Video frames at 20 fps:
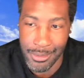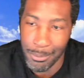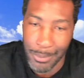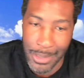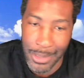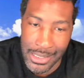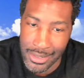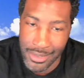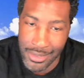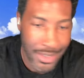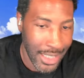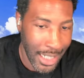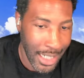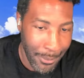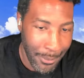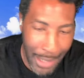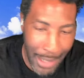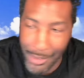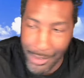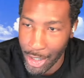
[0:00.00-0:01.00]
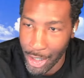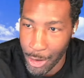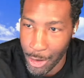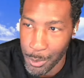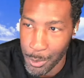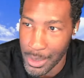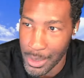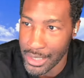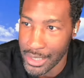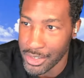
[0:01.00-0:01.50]
Instead of having to
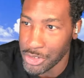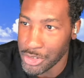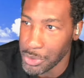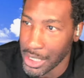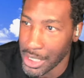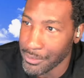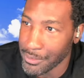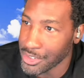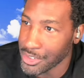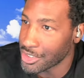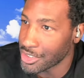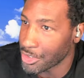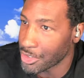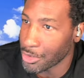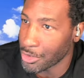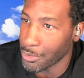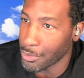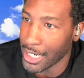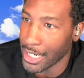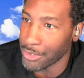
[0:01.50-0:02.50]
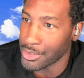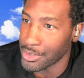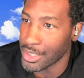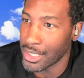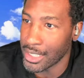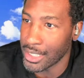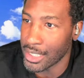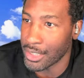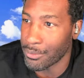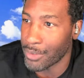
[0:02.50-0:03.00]
go into every single route
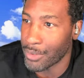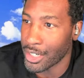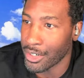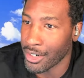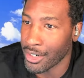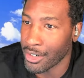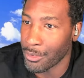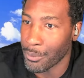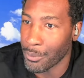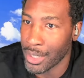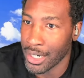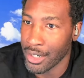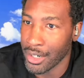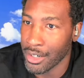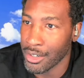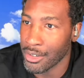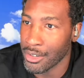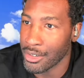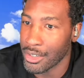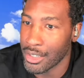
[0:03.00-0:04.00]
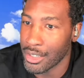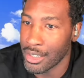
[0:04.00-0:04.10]
and figure out where